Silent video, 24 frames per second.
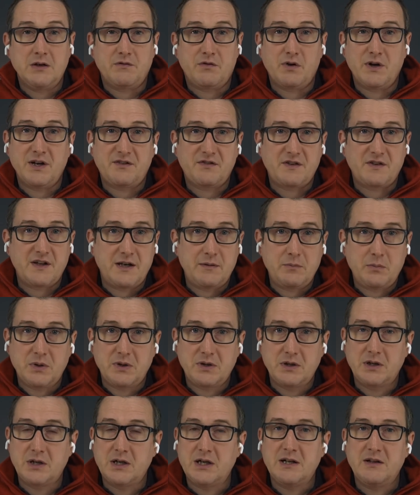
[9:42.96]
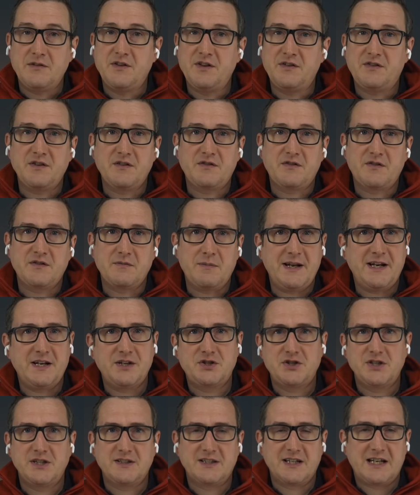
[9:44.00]
For example, this is
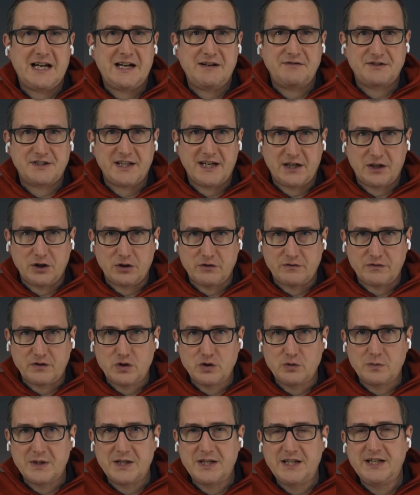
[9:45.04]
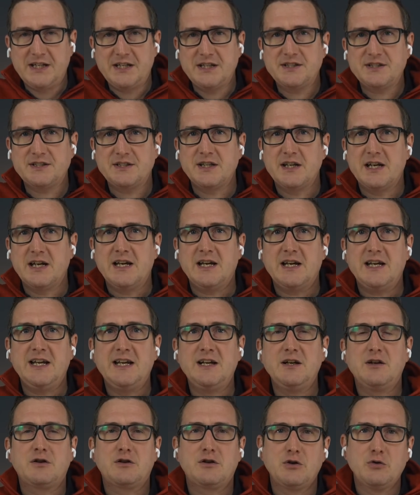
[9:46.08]
managing the lifecycle of Kubernetes,
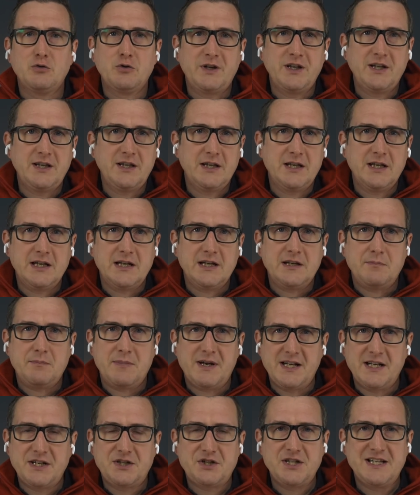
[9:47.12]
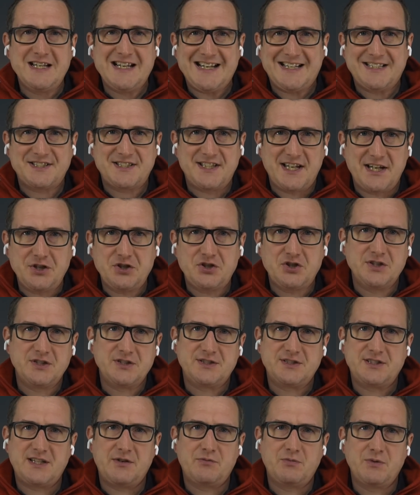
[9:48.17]
including managing
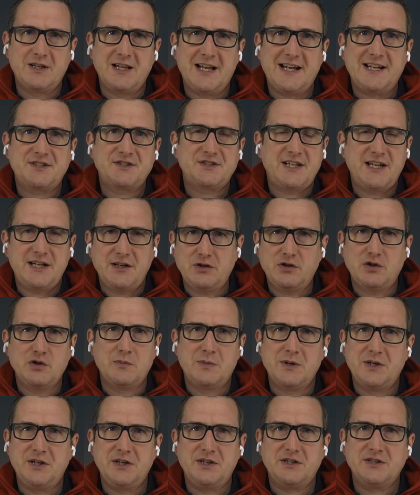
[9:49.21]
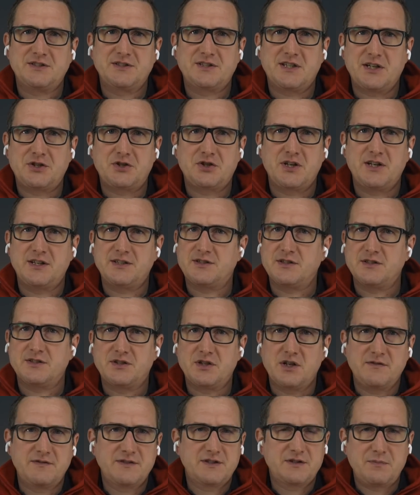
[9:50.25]
extensions that will extend Kubernetes, such as a
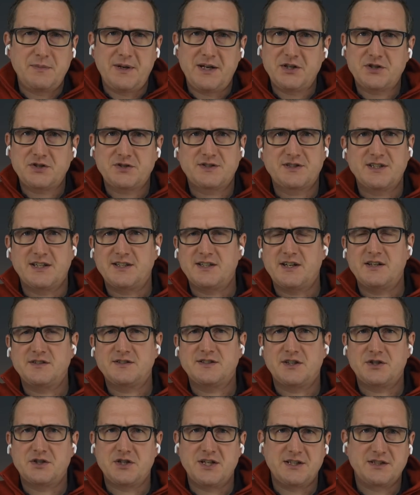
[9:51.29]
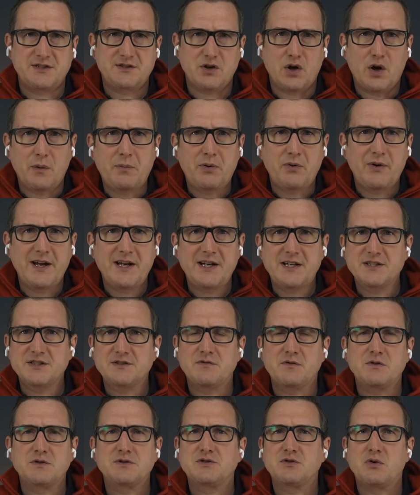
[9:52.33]
service mesh, su such as operators
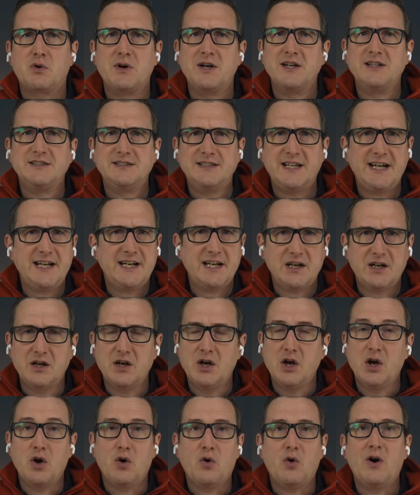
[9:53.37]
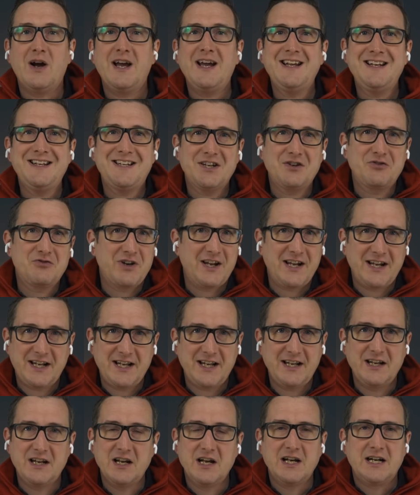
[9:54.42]
for storing data, or
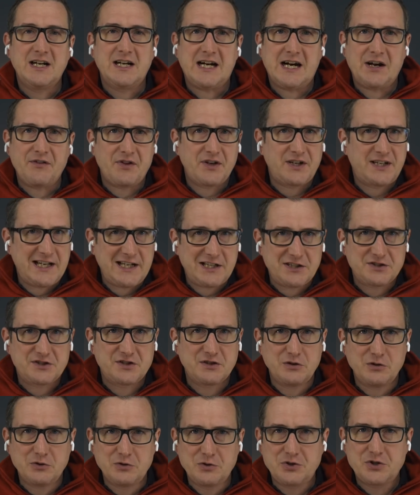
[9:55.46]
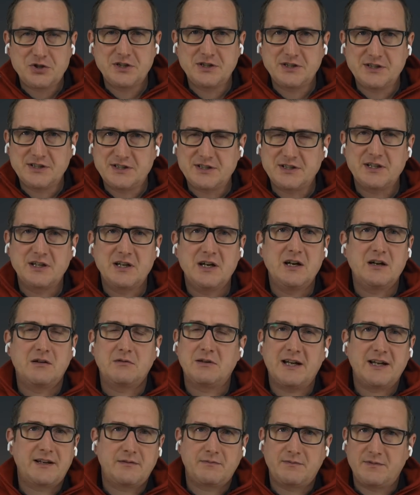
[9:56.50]
integrating other data solutions
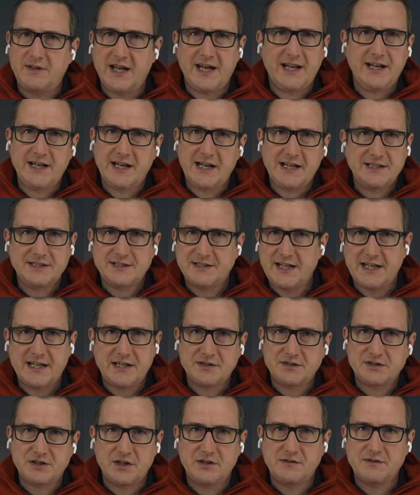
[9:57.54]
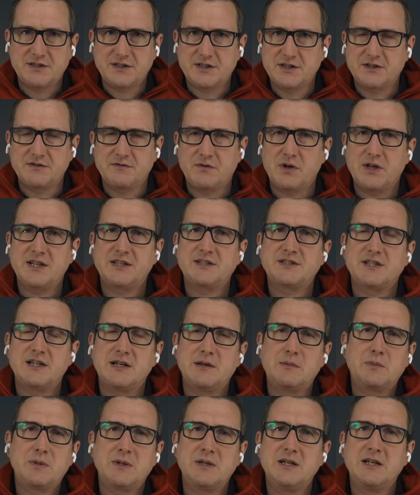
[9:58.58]
like the anynines data services, for
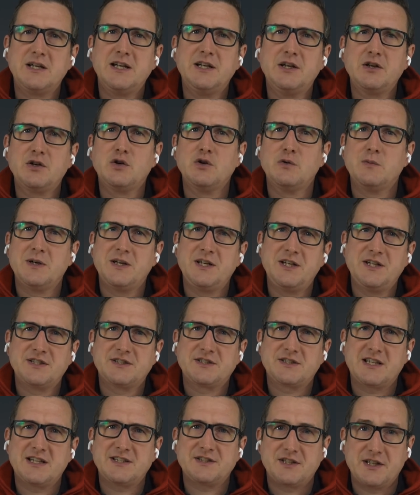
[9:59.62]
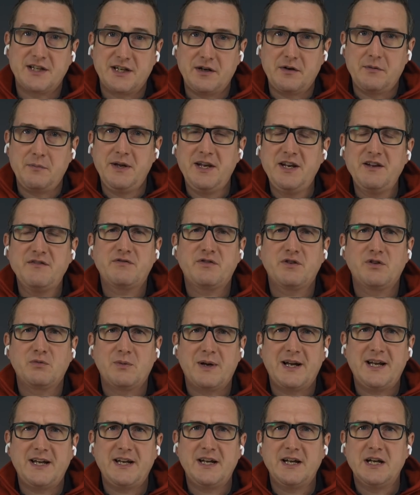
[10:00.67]
example, in a Kubernetes cluster in a meaningful
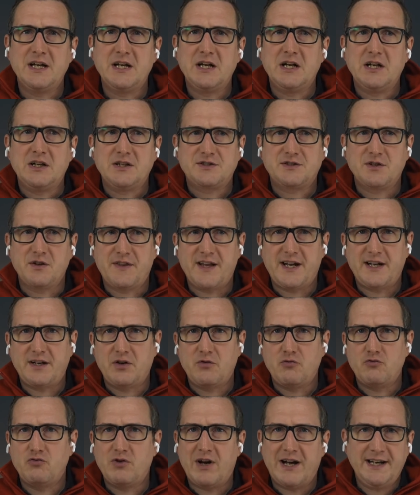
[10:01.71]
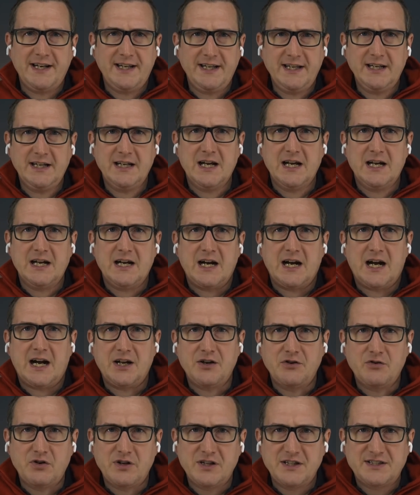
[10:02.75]
way, so that running
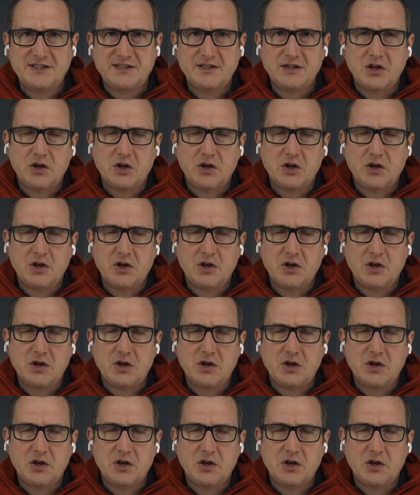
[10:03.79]
hundreds